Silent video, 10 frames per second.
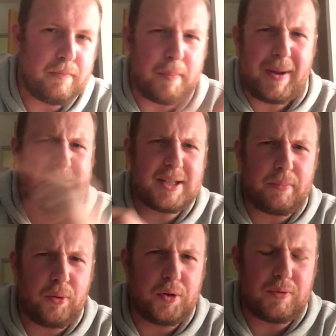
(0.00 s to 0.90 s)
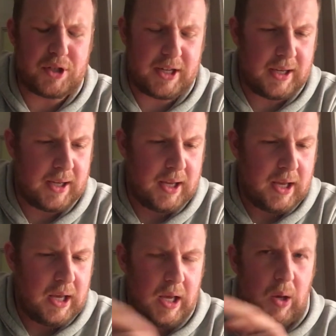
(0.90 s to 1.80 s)
But back to the point originally,
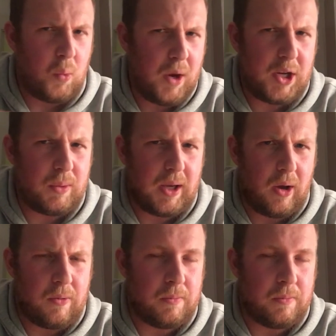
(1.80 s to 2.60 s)
where do we go?